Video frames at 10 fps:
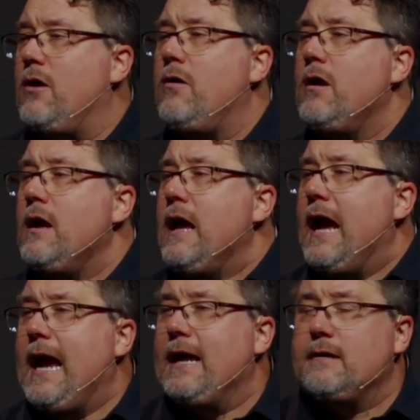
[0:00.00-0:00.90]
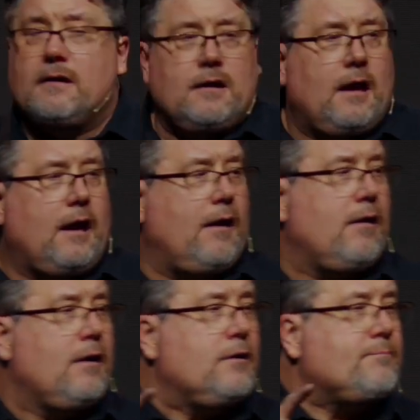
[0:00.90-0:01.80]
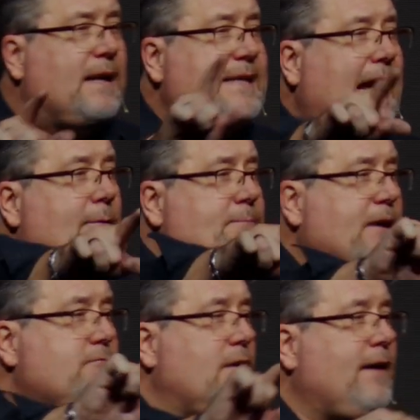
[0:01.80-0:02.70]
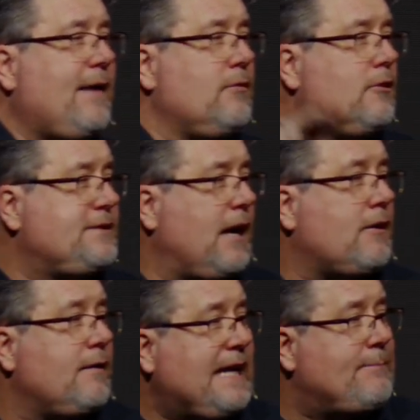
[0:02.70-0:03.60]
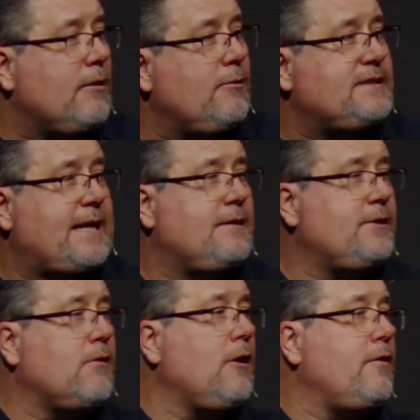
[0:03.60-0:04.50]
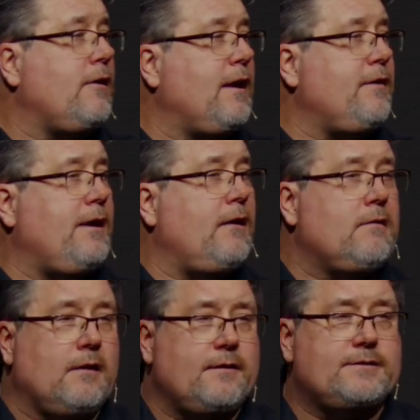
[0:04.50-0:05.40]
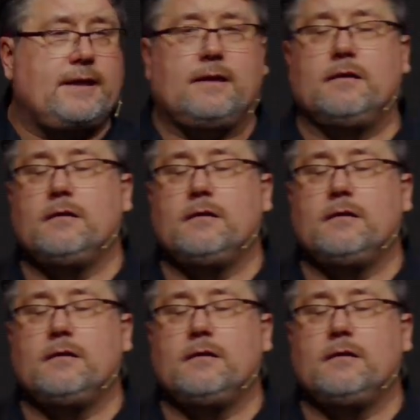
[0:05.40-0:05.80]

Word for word: row, and uh, my dad was preaching revival in a little town called Nebo, Louisiana. Don't go there, nothing there, nothing to see.